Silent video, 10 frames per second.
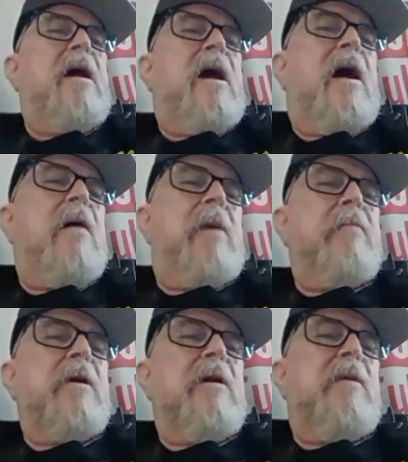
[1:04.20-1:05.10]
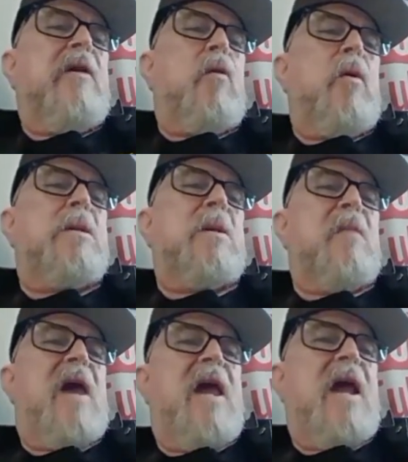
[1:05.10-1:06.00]
I'm going to be doing some
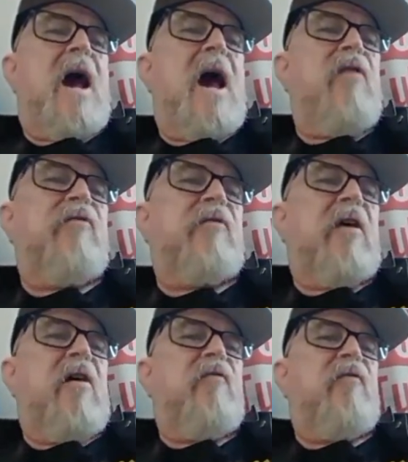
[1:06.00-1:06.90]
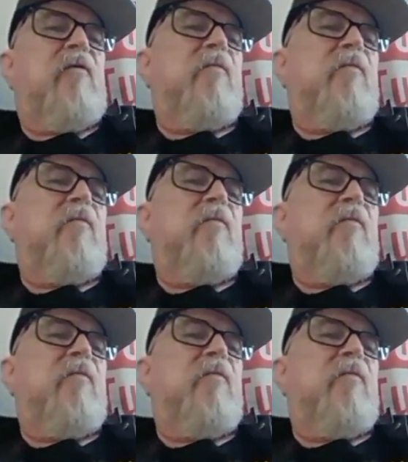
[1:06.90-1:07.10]
AI stuff